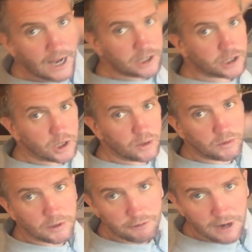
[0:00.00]

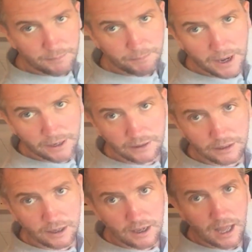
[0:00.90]
into the frying pan,
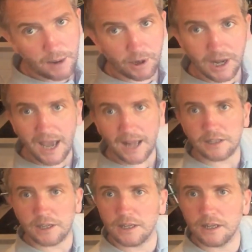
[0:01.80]
and then we're going to
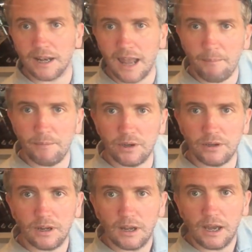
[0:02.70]
add the
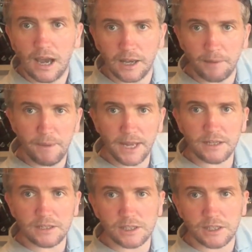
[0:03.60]
lemon and the
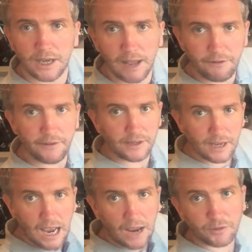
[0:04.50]
mint and
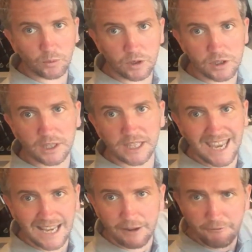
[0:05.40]
everything afterwards, and
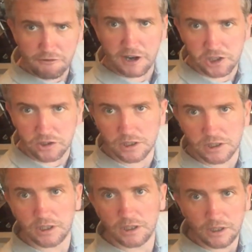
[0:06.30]
keep that
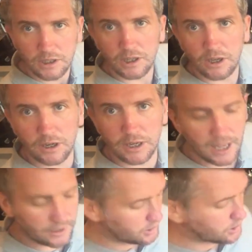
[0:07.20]
freshness at the
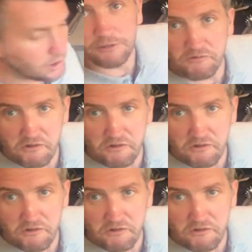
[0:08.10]
end. We